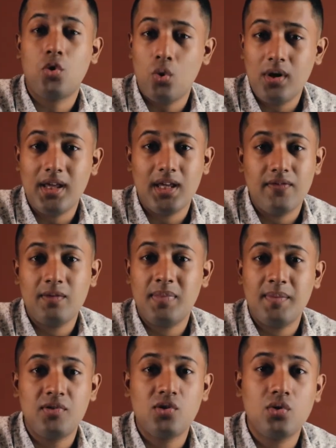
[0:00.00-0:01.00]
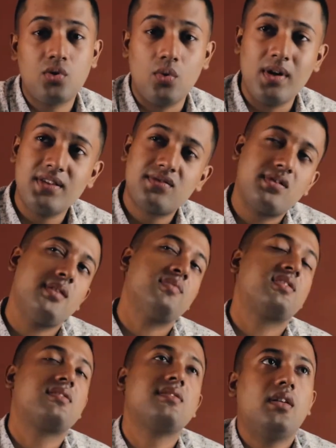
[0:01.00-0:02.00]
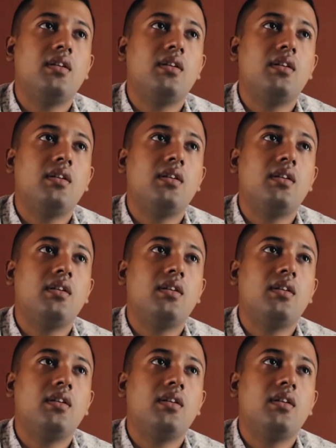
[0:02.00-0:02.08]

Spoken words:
Coding, even people do coding streams.